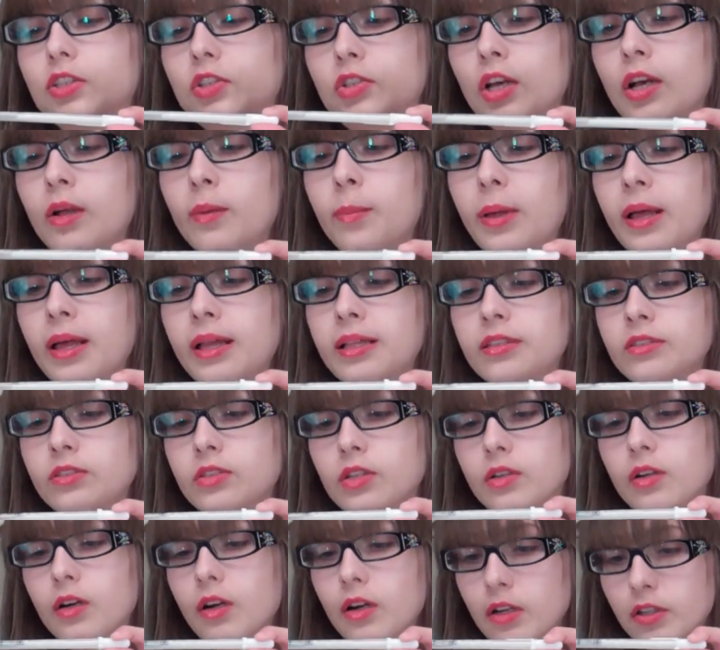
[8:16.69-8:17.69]
Gel
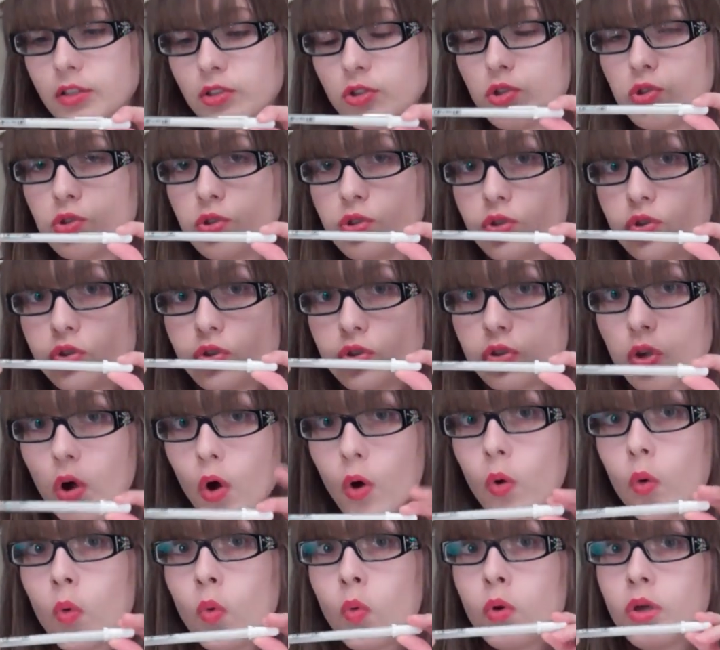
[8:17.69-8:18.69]
pens are
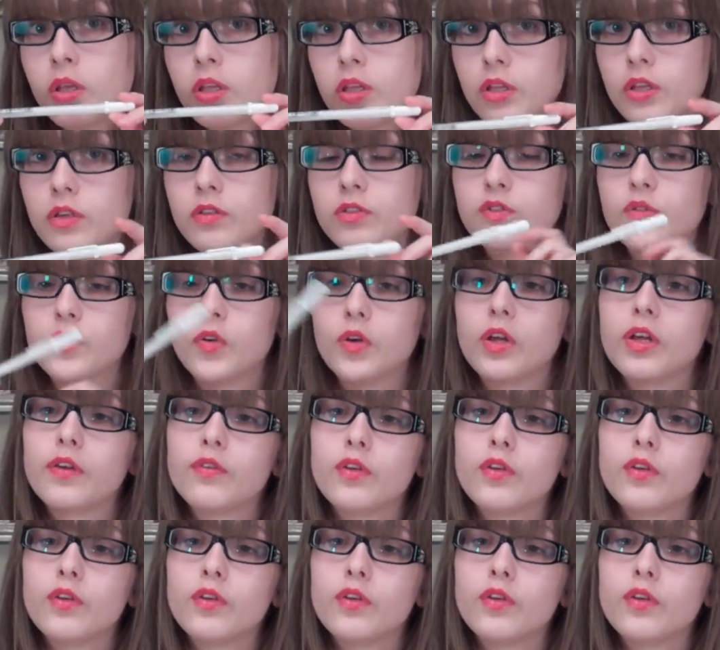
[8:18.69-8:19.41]
so useful.